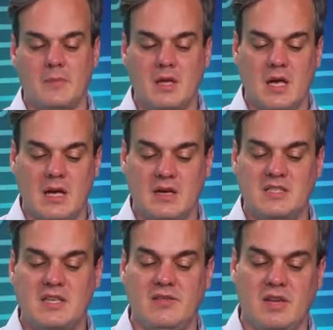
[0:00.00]

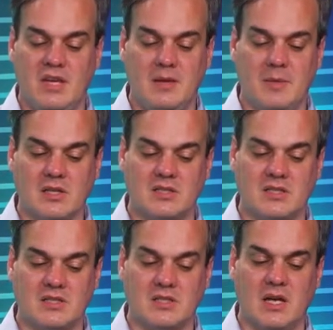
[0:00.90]
receiving
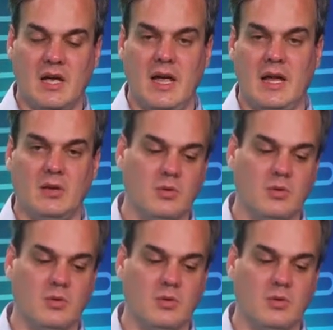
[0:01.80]
emails and